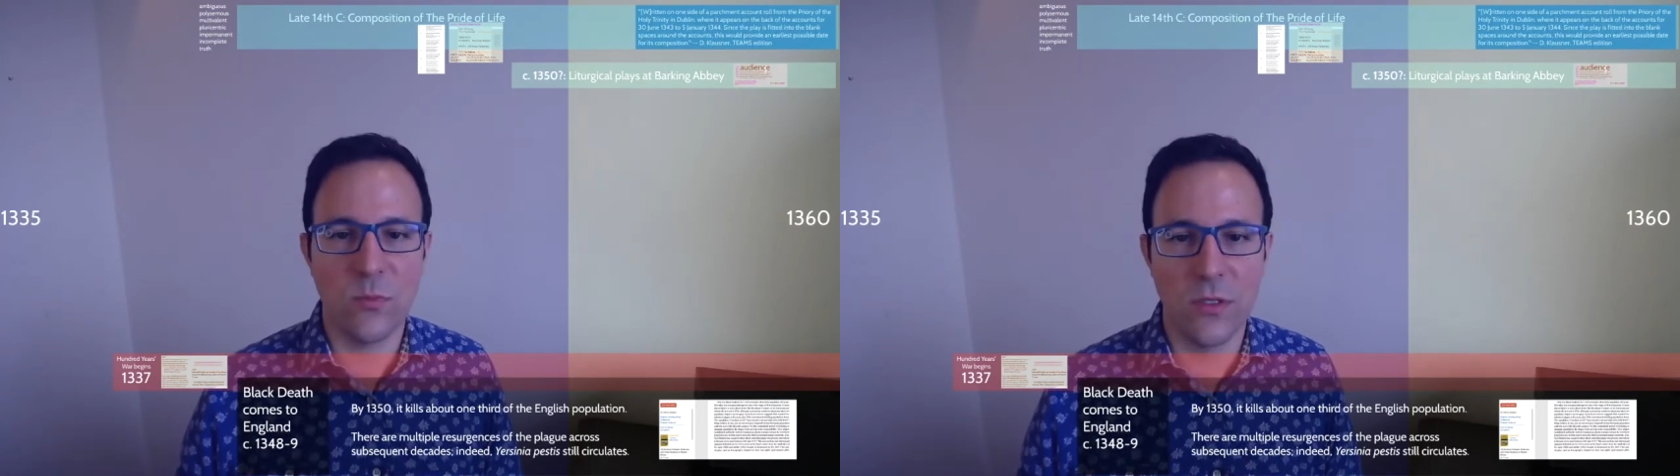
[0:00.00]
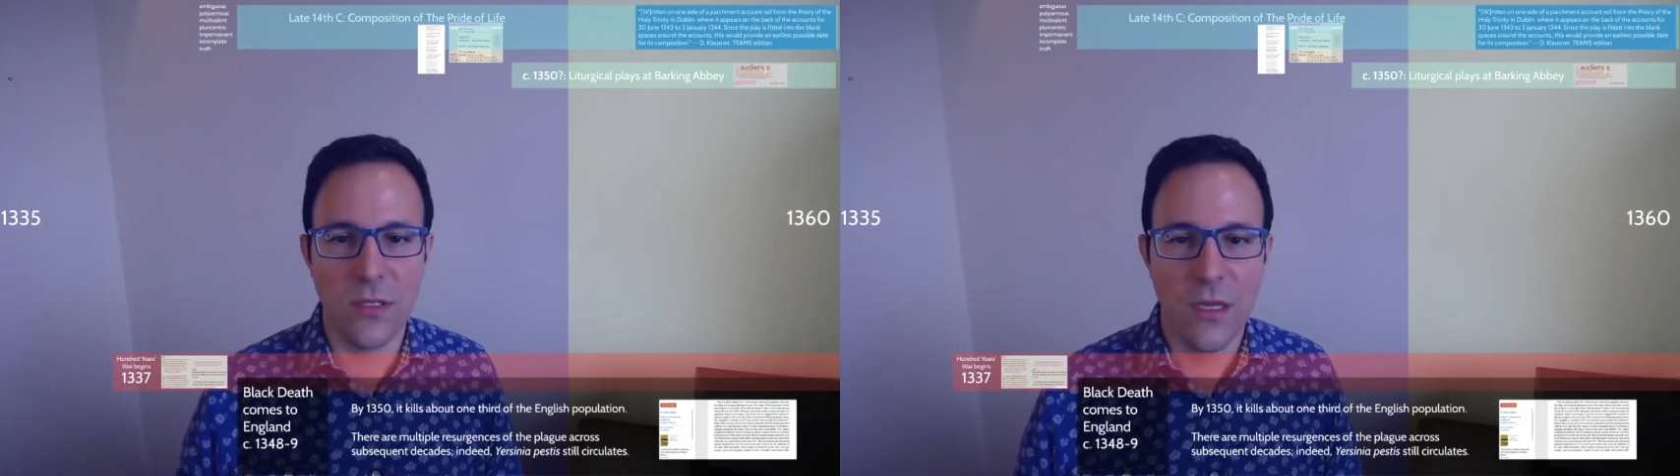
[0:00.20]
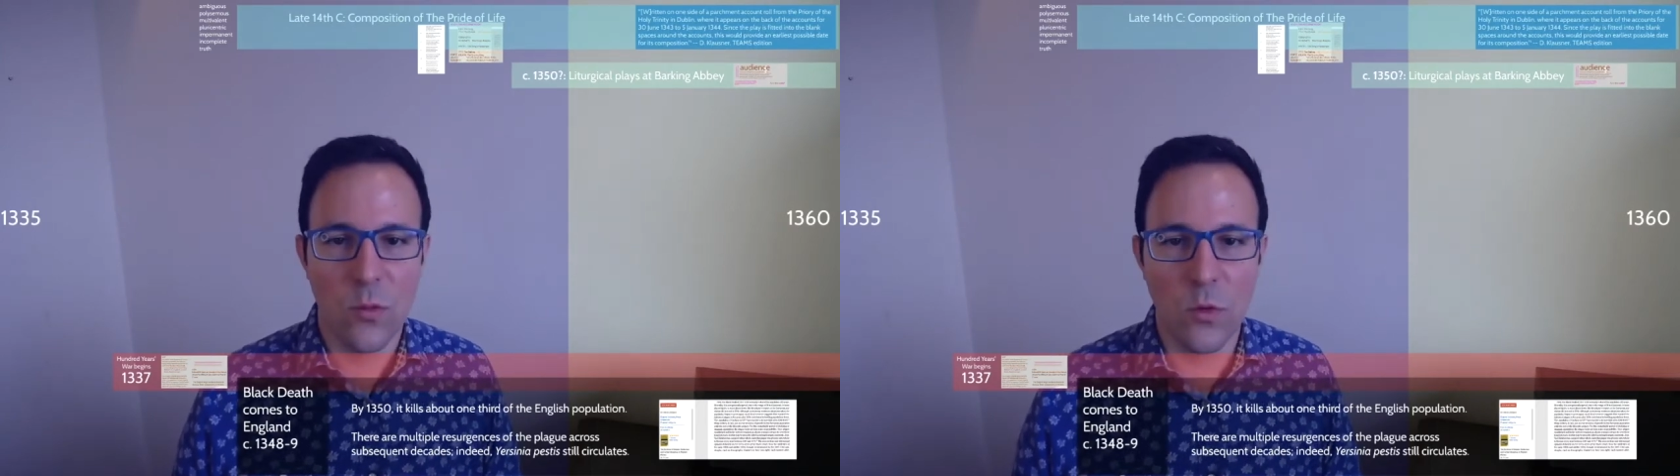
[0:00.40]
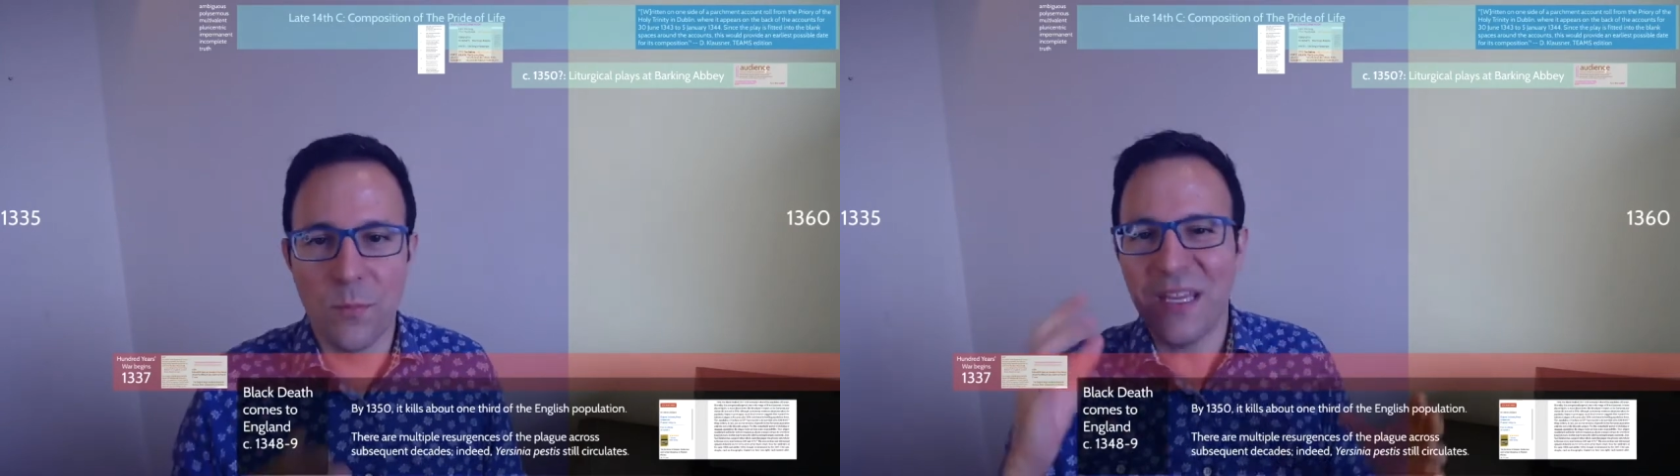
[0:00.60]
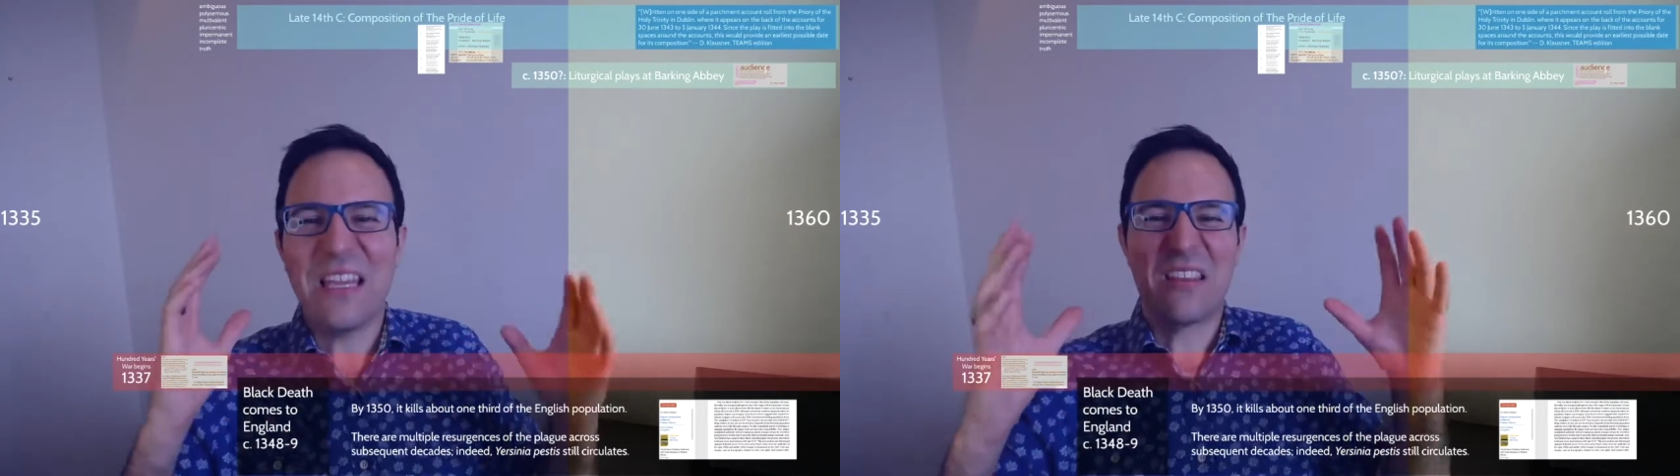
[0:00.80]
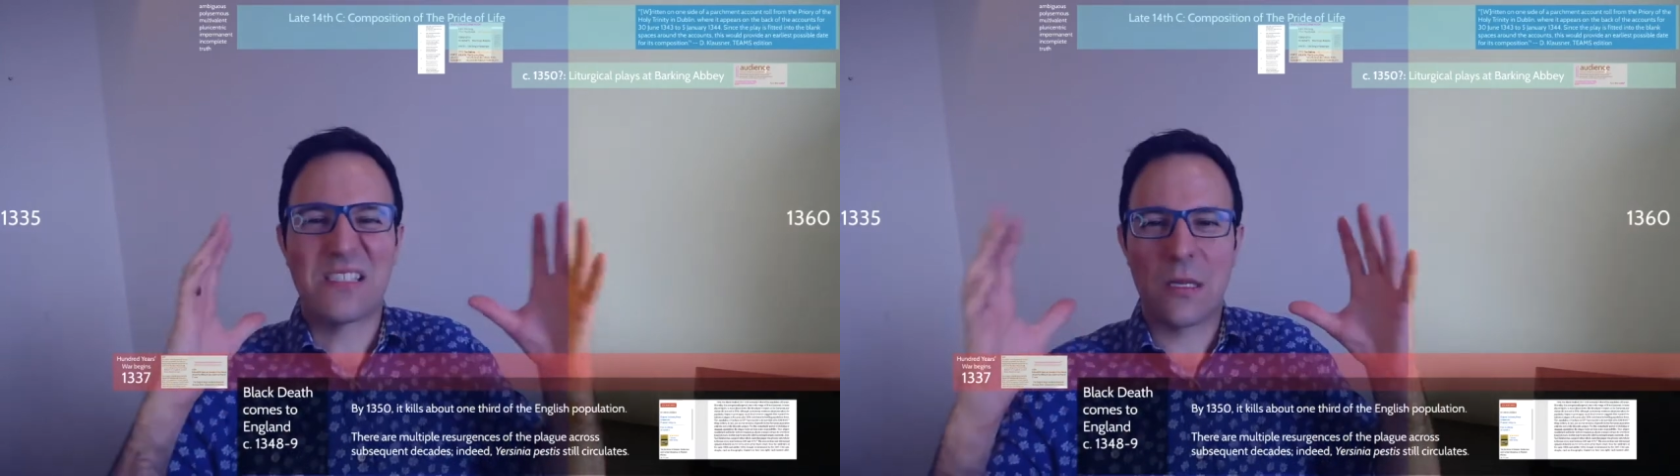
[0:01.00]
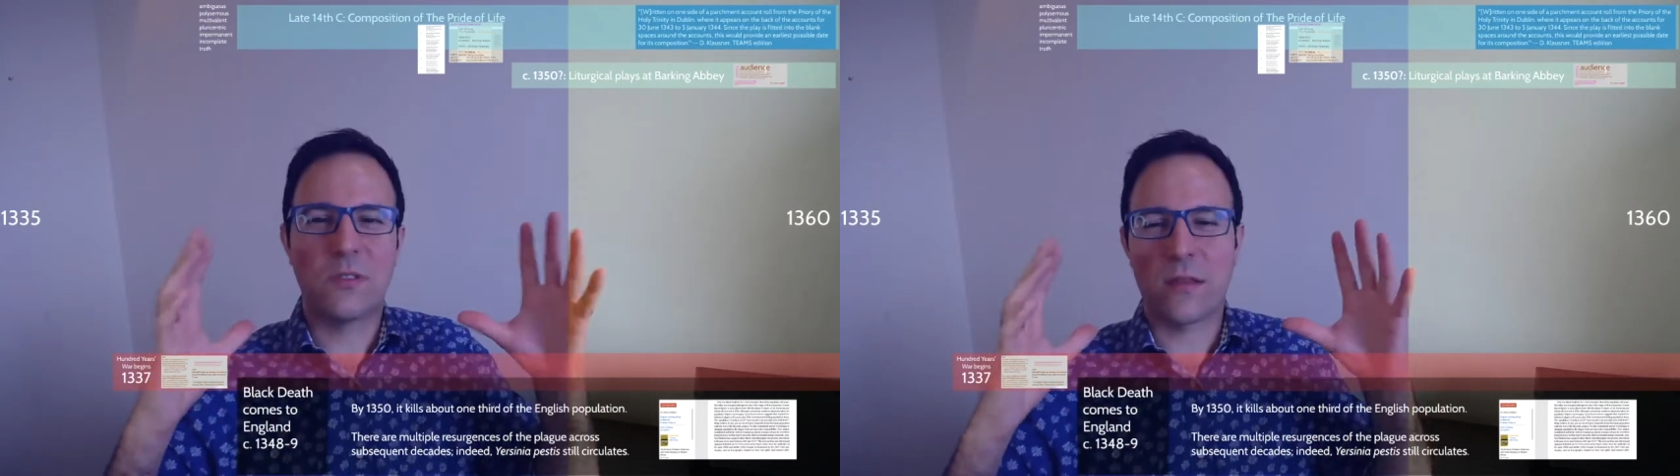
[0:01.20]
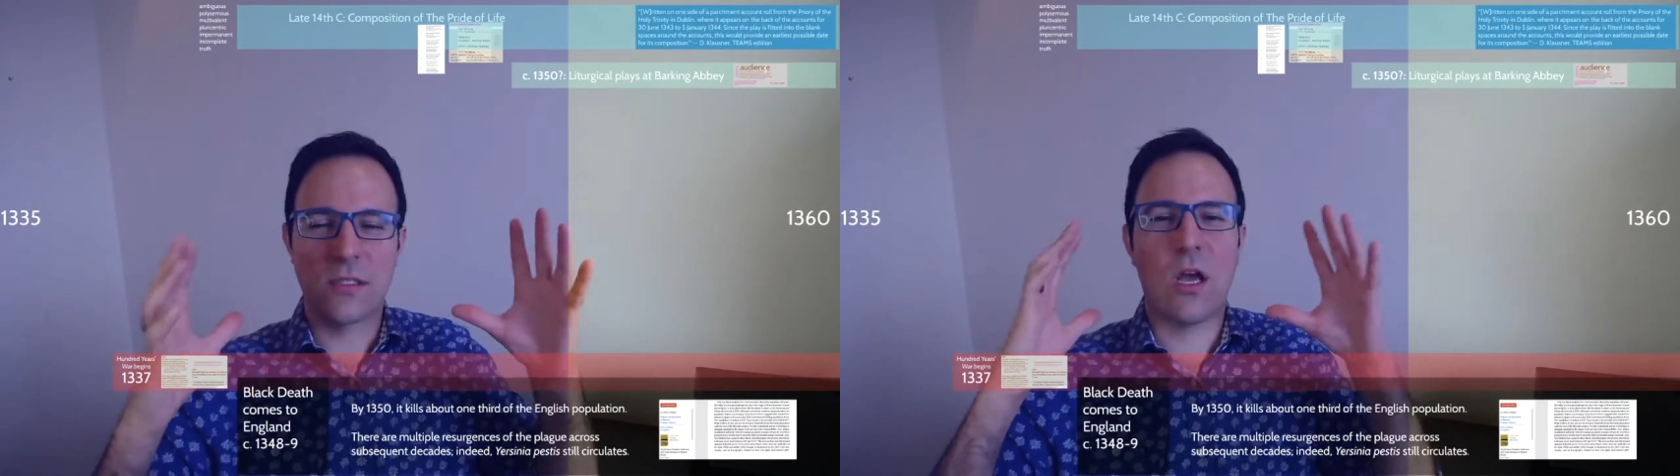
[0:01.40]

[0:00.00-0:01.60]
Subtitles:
would be the subject that's